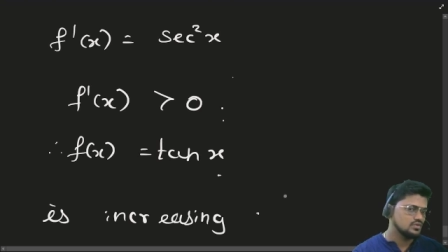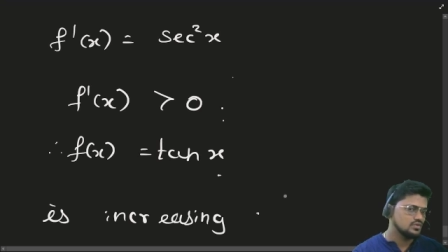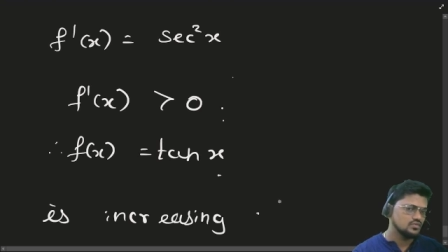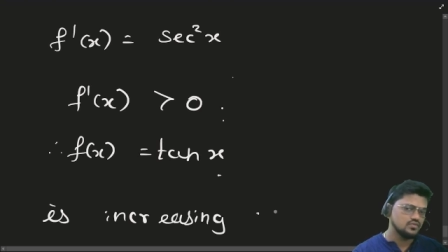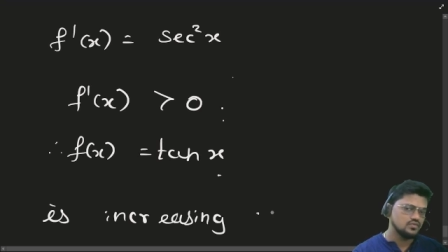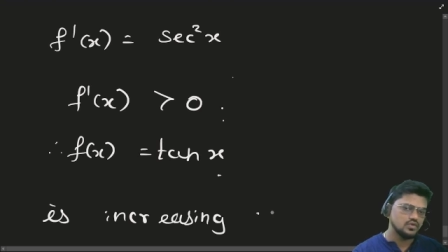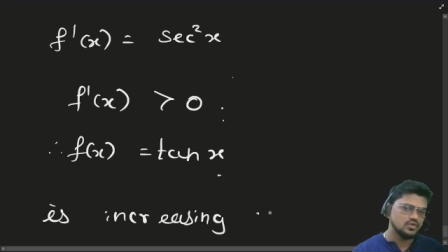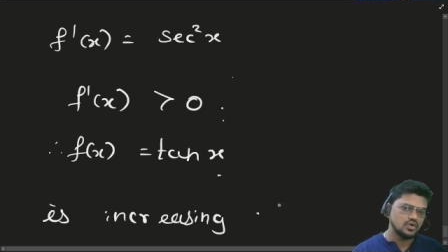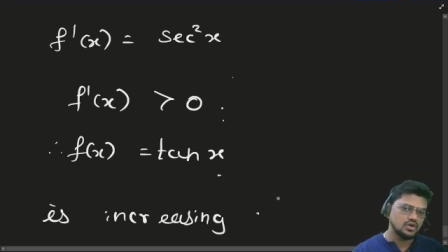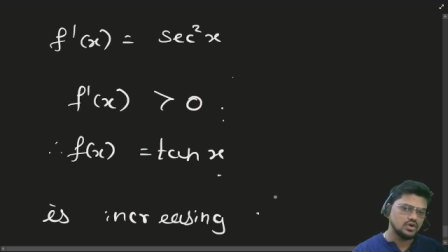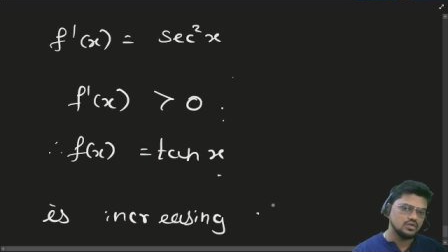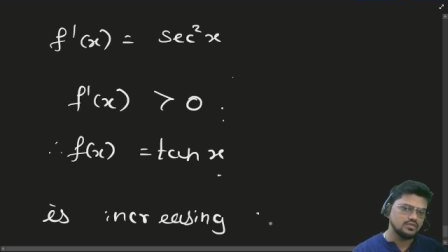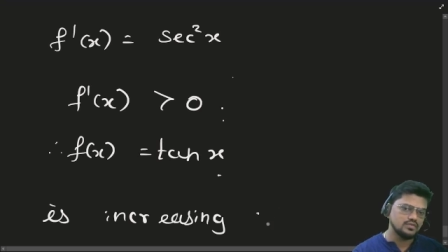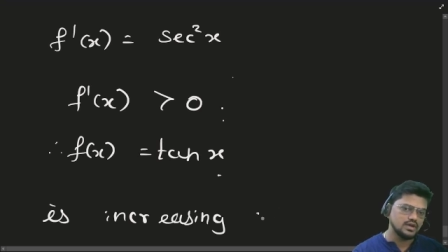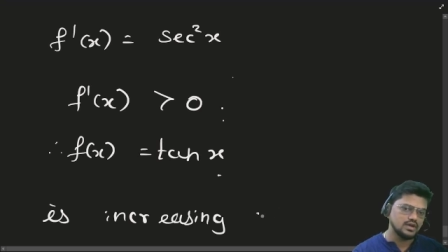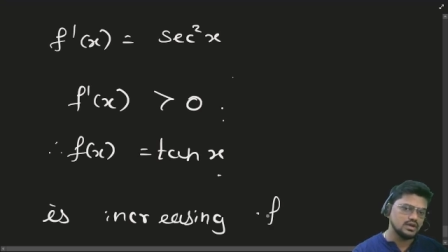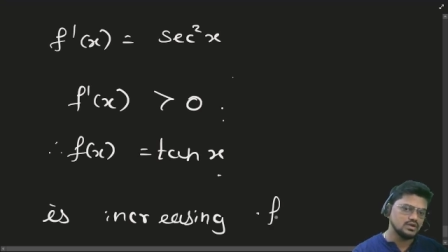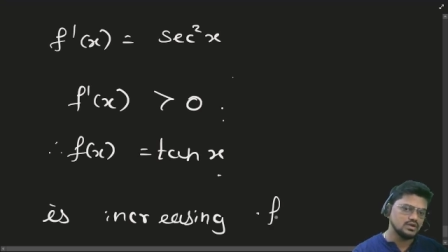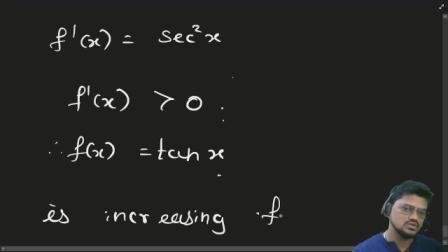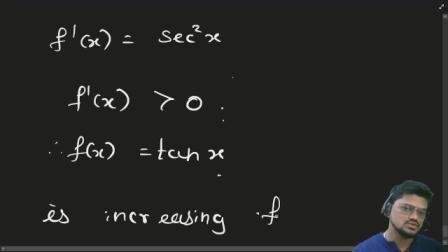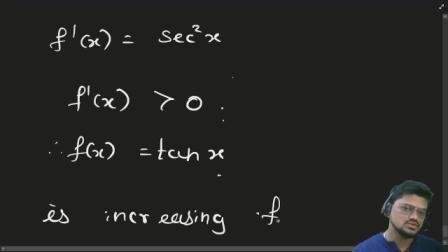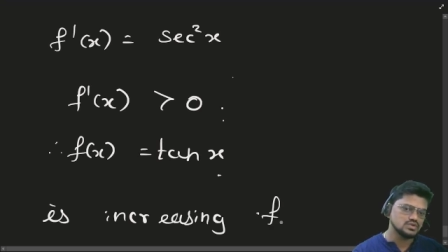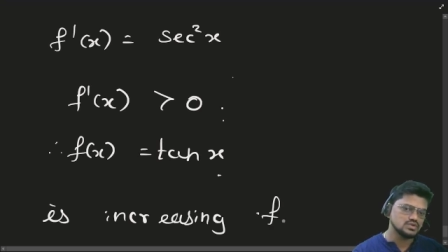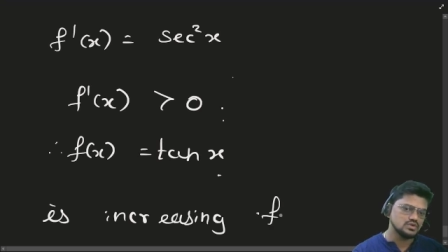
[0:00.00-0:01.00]
for all
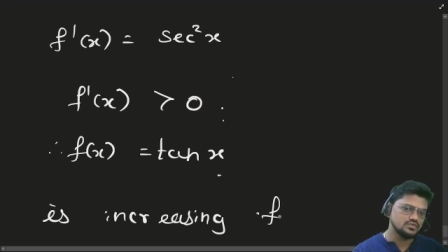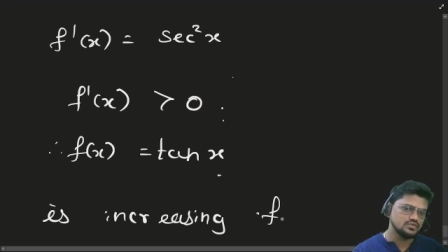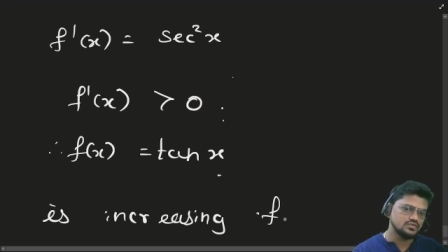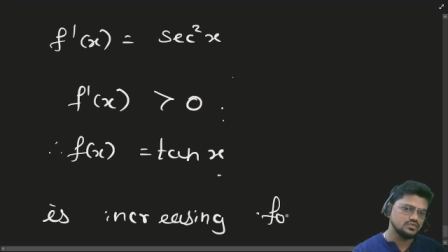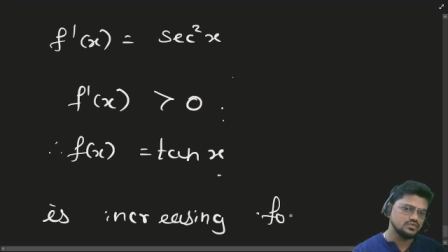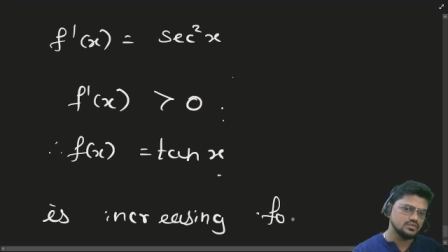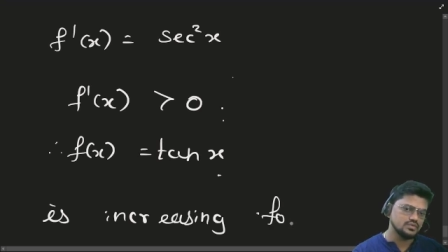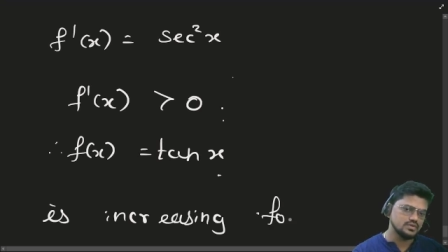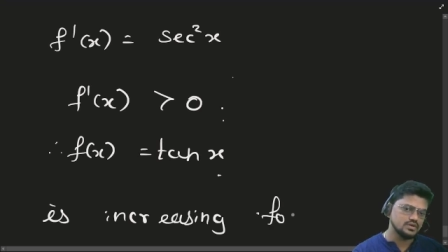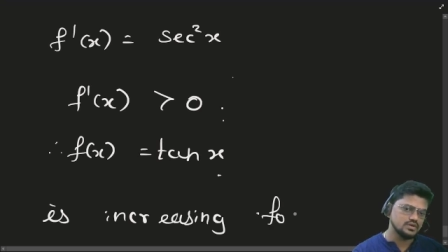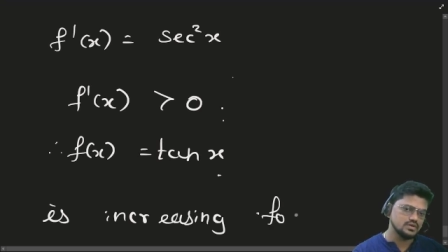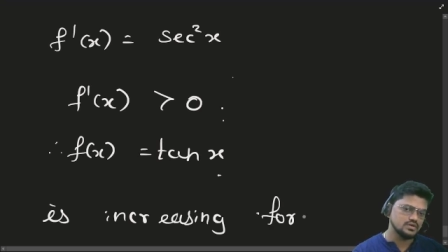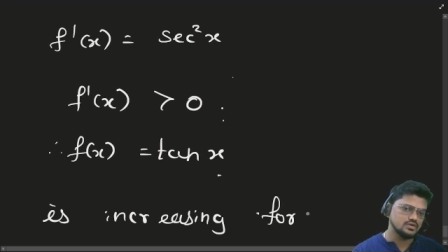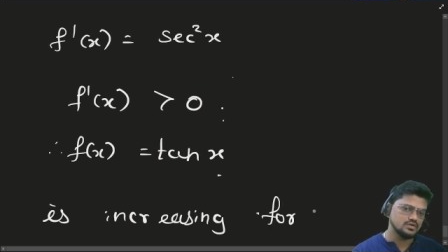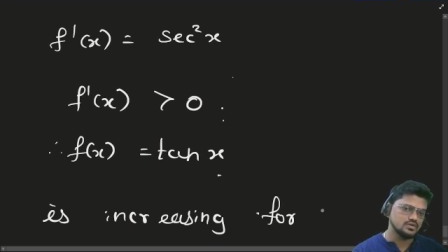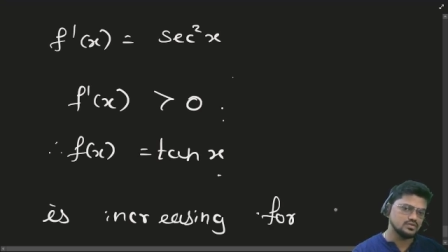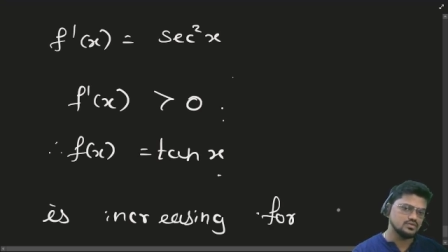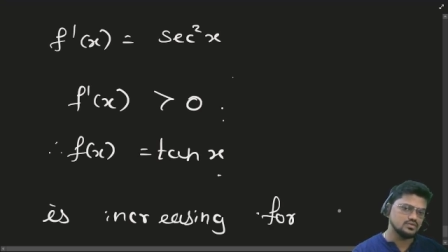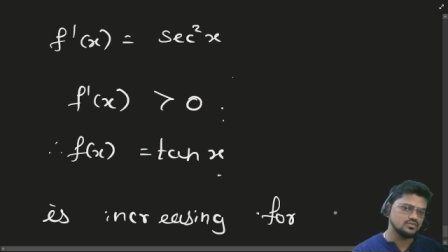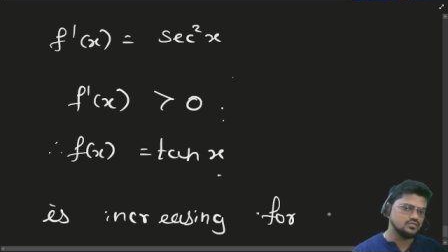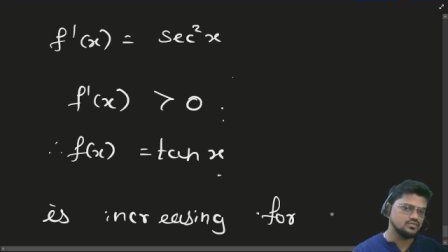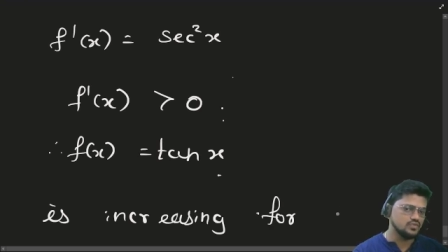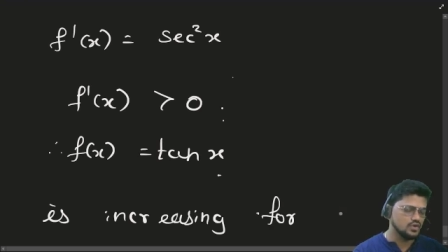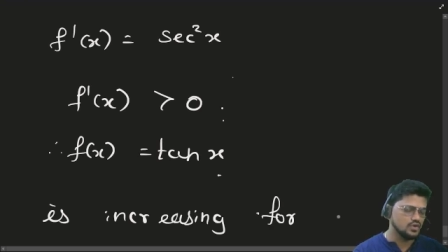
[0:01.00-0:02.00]
values of,
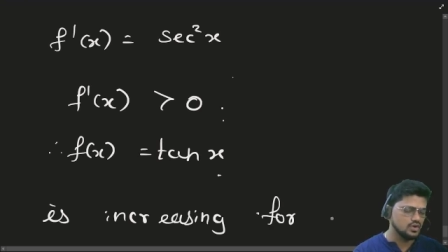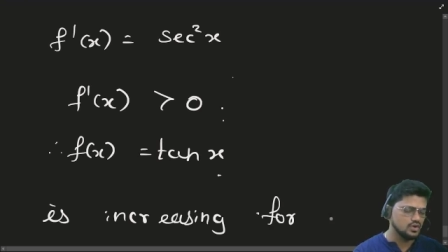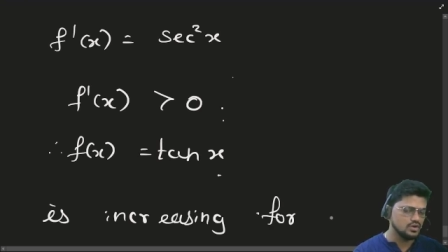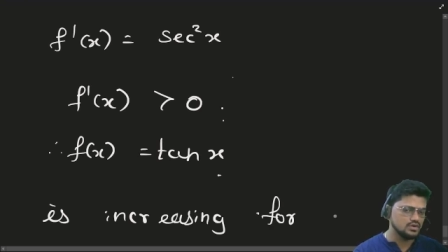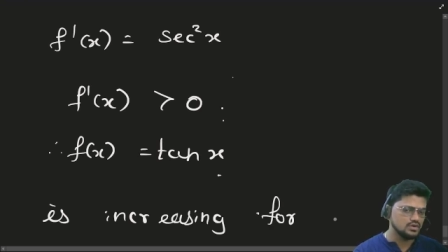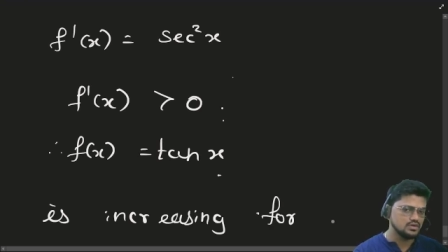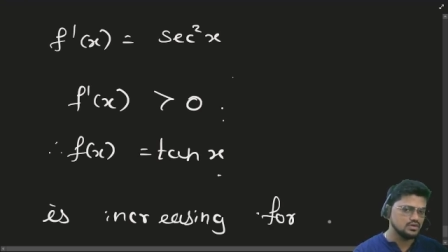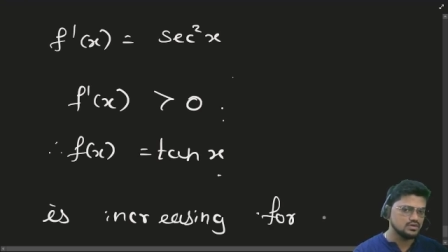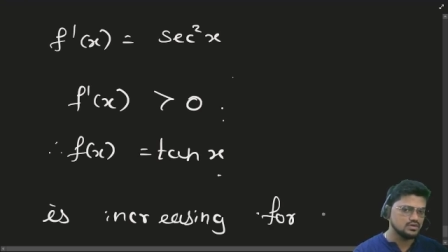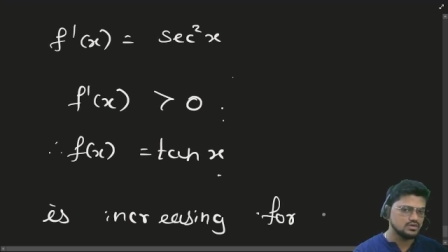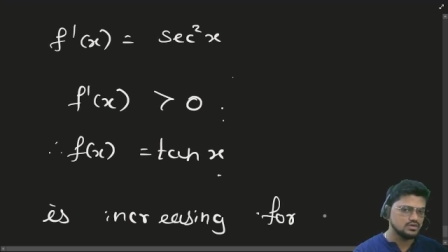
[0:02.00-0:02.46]
for